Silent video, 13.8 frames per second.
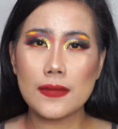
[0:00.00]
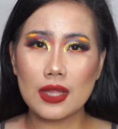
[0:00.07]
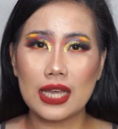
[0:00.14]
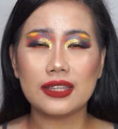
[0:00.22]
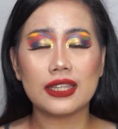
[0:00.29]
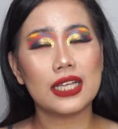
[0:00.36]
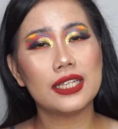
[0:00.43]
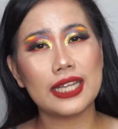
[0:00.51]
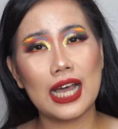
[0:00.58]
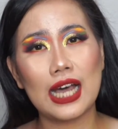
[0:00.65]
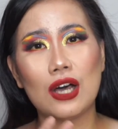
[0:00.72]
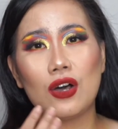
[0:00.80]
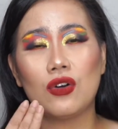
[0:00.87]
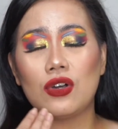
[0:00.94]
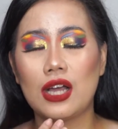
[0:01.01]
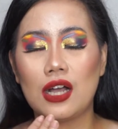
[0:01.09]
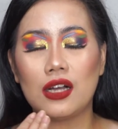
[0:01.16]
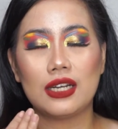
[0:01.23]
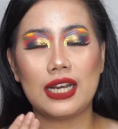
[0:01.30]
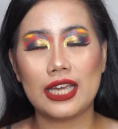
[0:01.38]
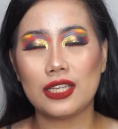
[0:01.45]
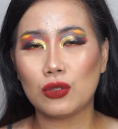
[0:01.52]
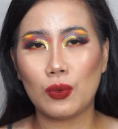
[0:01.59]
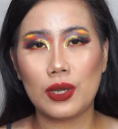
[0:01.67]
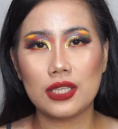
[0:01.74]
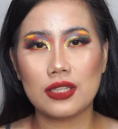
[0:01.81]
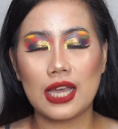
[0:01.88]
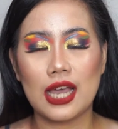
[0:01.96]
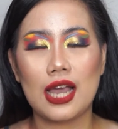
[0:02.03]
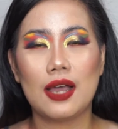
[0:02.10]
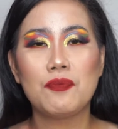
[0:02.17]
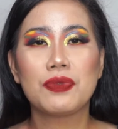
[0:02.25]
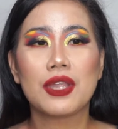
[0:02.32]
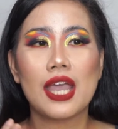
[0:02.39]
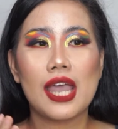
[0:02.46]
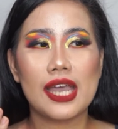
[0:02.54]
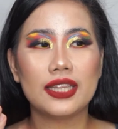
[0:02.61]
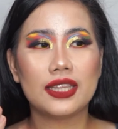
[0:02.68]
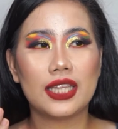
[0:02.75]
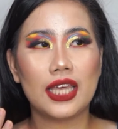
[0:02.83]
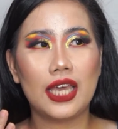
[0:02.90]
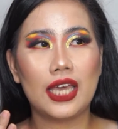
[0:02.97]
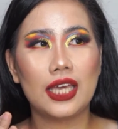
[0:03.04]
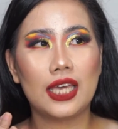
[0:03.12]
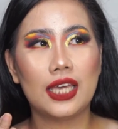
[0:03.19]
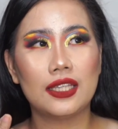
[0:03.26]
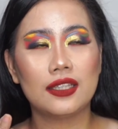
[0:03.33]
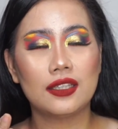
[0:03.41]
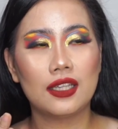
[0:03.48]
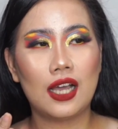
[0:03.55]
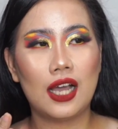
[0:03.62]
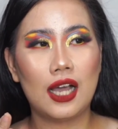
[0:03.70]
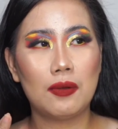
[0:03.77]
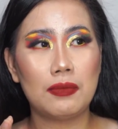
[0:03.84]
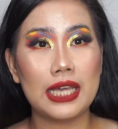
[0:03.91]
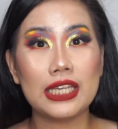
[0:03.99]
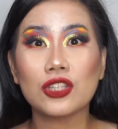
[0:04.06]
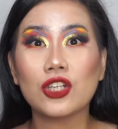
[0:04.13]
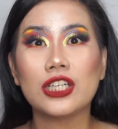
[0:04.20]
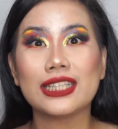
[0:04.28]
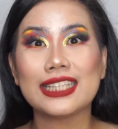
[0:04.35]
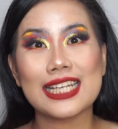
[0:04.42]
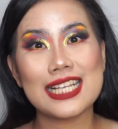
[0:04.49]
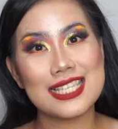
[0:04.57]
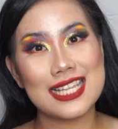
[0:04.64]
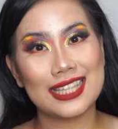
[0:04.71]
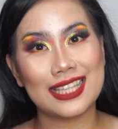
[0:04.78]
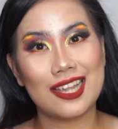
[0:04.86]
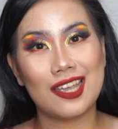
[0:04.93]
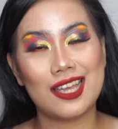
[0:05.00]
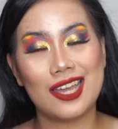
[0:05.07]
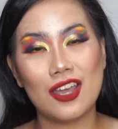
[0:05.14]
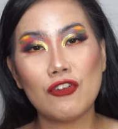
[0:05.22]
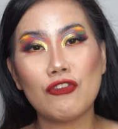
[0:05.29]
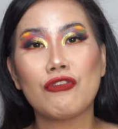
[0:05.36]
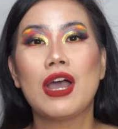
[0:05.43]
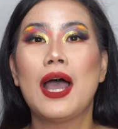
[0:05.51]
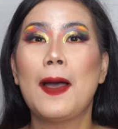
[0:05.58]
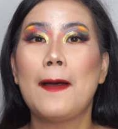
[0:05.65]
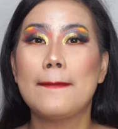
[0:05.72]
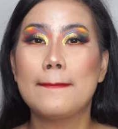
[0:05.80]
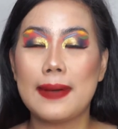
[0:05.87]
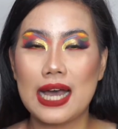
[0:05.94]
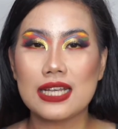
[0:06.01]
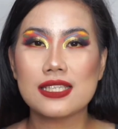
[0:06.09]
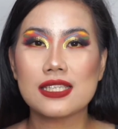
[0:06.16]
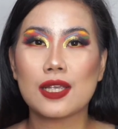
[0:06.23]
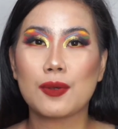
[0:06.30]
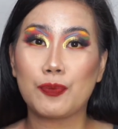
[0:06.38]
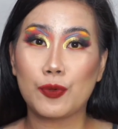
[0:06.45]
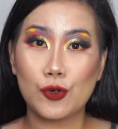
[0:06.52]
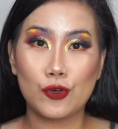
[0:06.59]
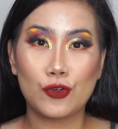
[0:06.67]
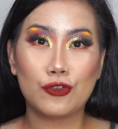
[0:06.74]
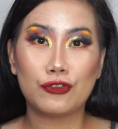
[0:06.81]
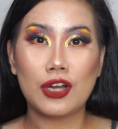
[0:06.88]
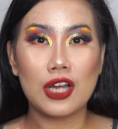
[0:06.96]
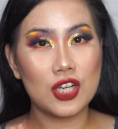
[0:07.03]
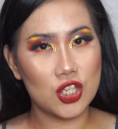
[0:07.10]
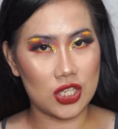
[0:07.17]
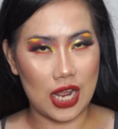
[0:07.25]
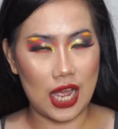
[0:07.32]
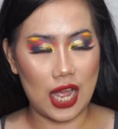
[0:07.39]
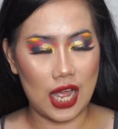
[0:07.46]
Until now, ang lightweight niya, and then later ite-test natin if mask proof siya.